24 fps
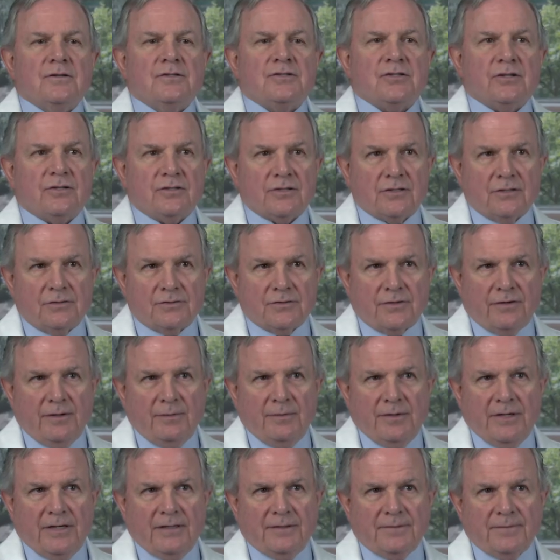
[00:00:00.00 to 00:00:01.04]
Surgical
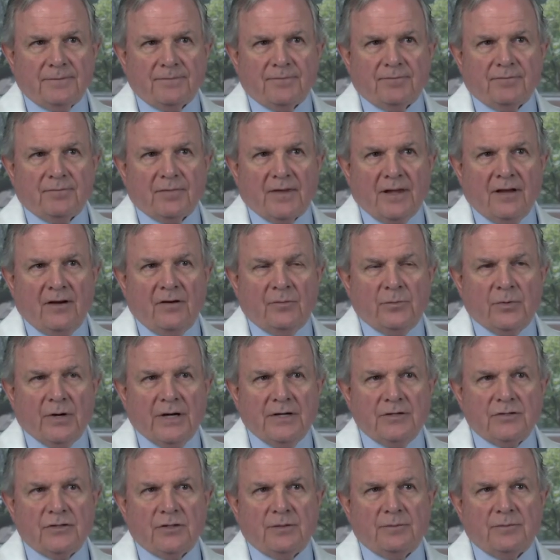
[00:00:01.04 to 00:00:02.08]
treatment of
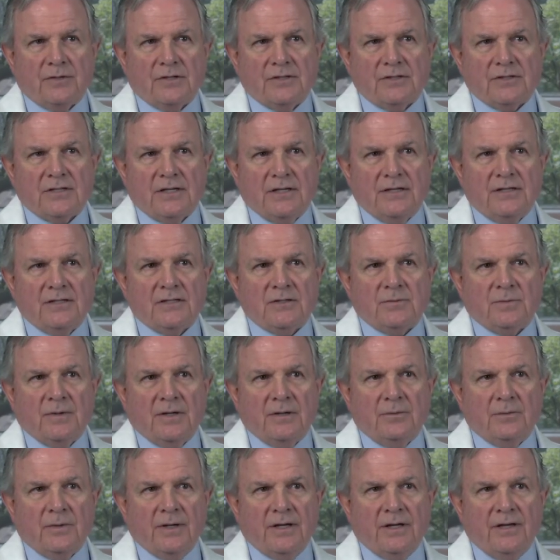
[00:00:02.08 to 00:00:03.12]
brain tumors is
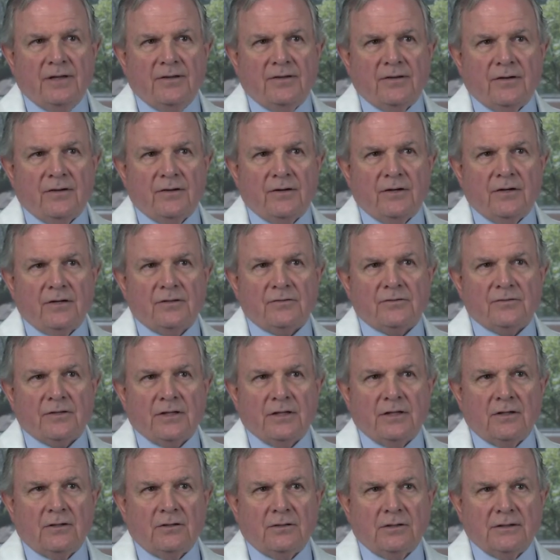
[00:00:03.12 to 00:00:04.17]
when we either
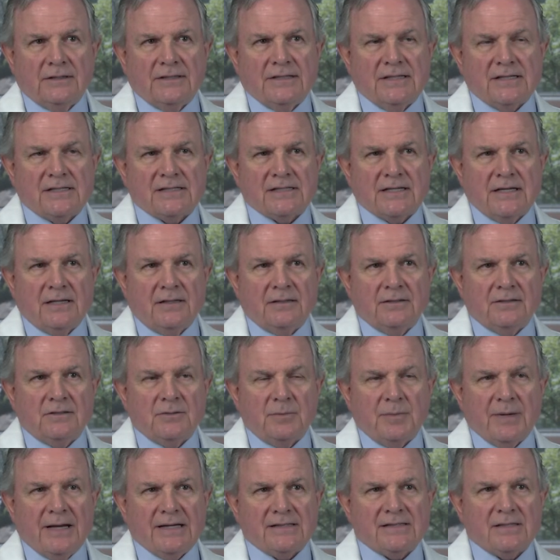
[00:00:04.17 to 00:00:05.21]
drill a hole in the skull to
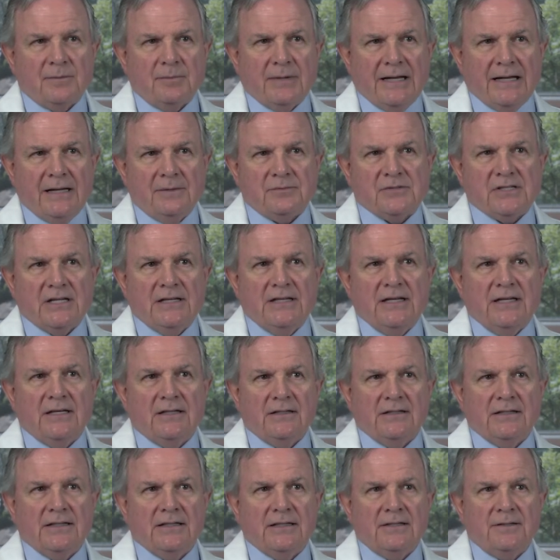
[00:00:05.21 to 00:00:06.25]
pass a biopsy
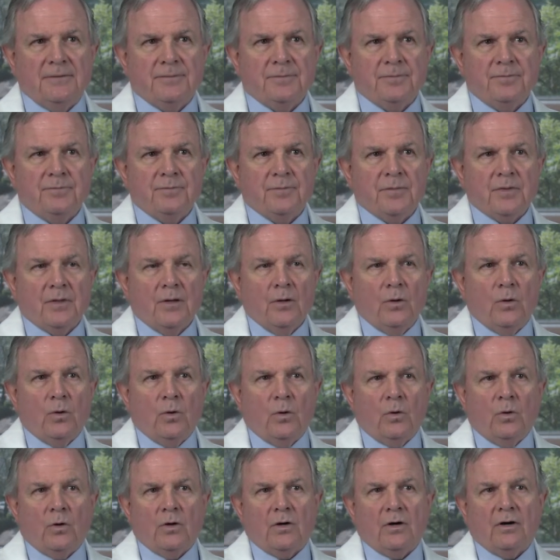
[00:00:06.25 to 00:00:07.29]
needle in,
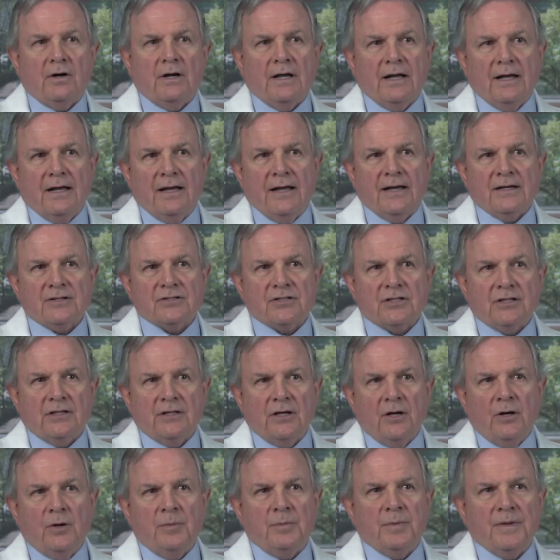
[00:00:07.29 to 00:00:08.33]
or actually
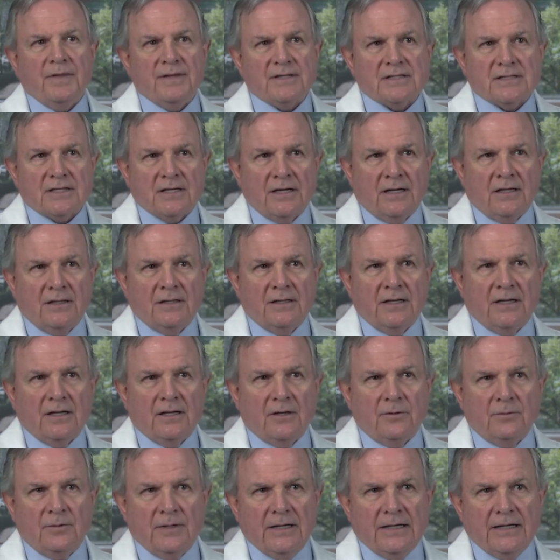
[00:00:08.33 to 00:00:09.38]
open the skull and
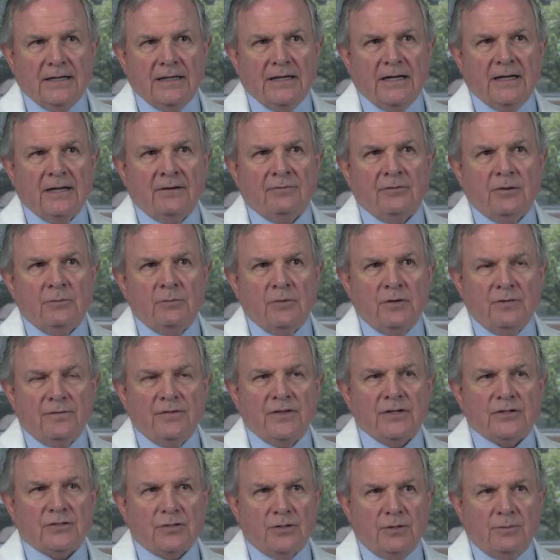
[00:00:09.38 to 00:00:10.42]
go in and remove
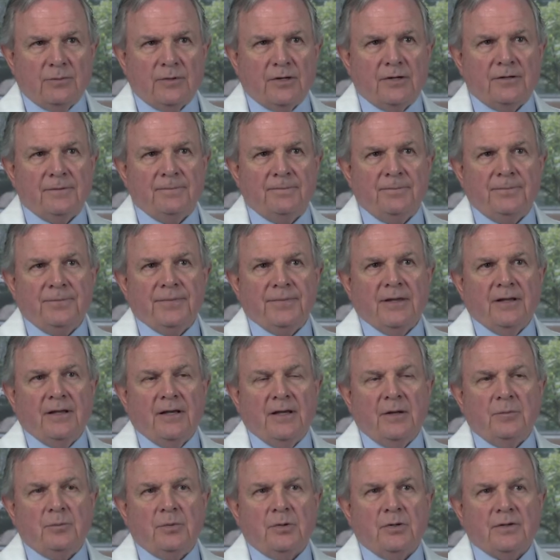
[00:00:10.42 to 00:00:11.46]
the tumor
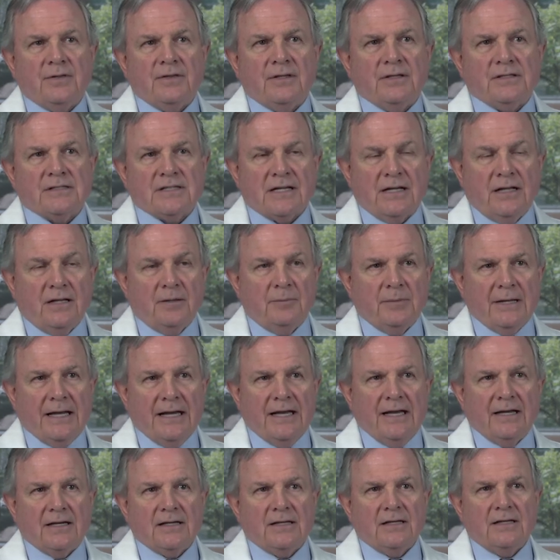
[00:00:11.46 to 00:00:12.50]
and put the skull
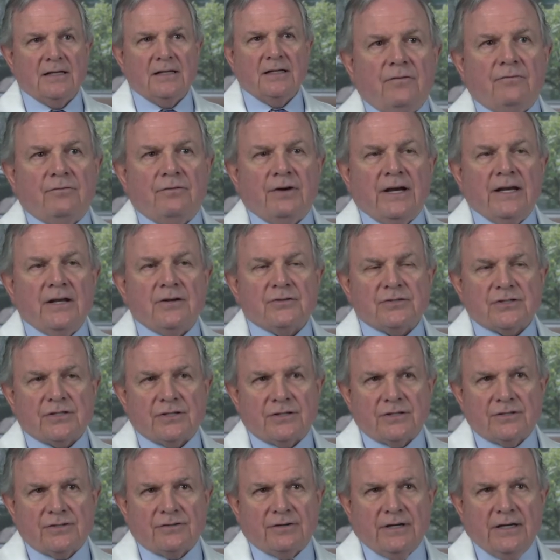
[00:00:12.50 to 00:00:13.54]
back.
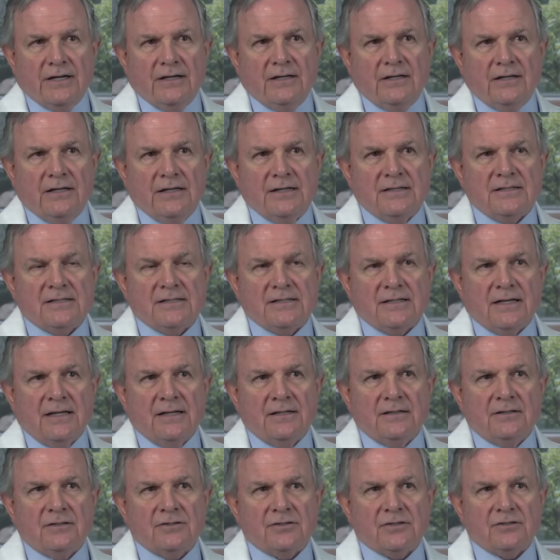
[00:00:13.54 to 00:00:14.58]
Radiosurgery is
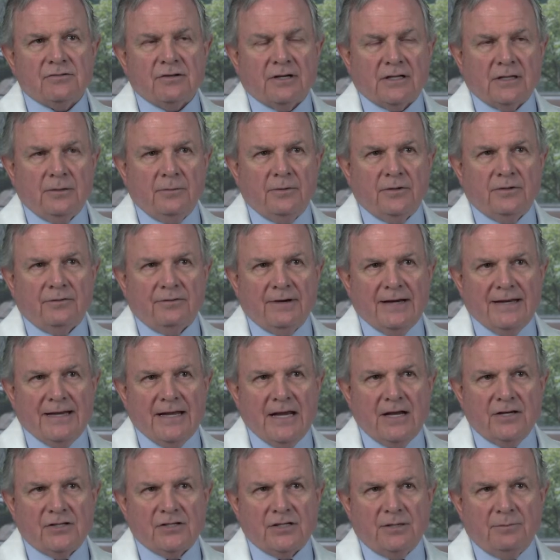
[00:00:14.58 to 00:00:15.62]
done strictly with
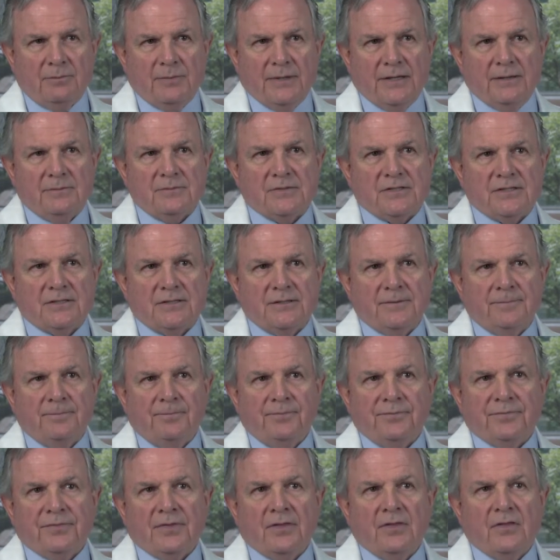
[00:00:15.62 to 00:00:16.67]
radiation beams.
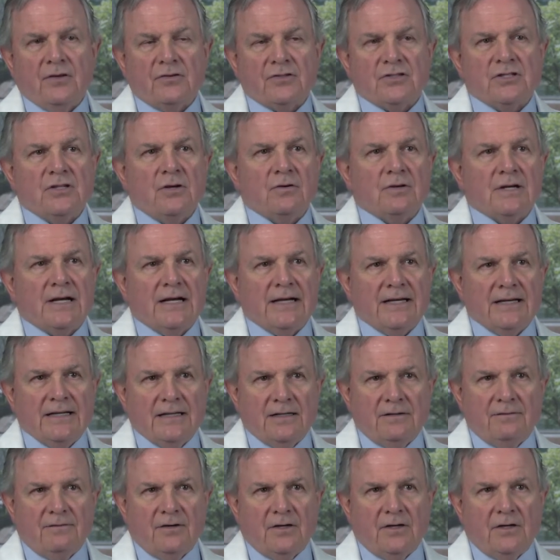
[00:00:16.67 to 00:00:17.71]
There's no cutting
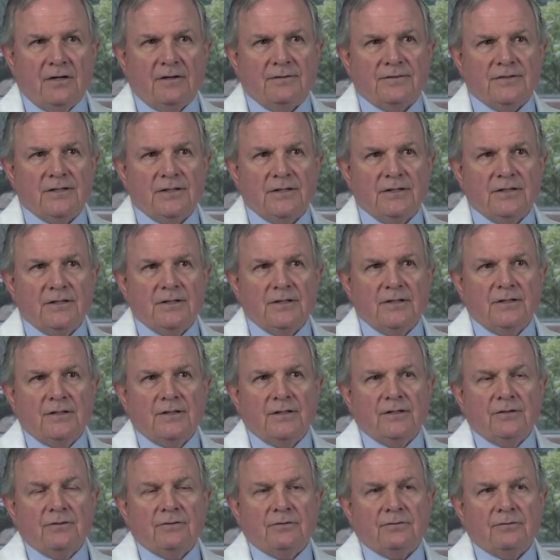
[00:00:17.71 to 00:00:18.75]
involved.
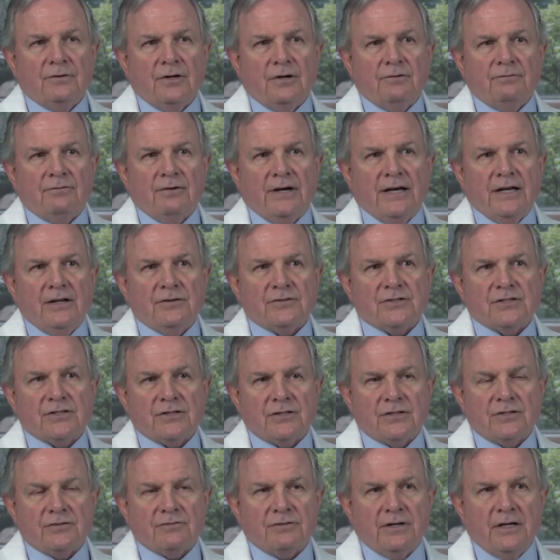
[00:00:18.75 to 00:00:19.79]

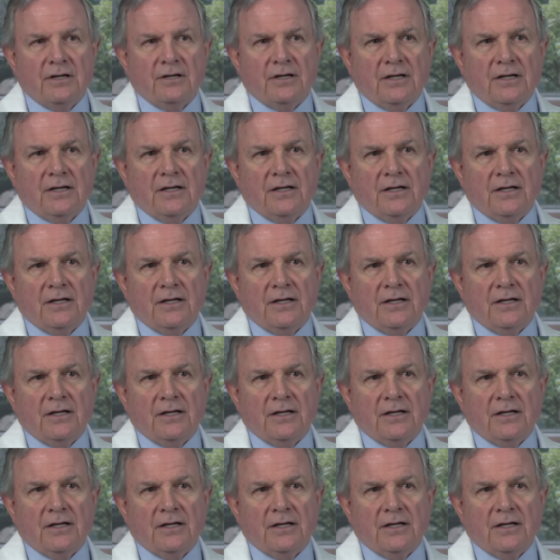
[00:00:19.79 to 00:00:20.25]
Radiosurgery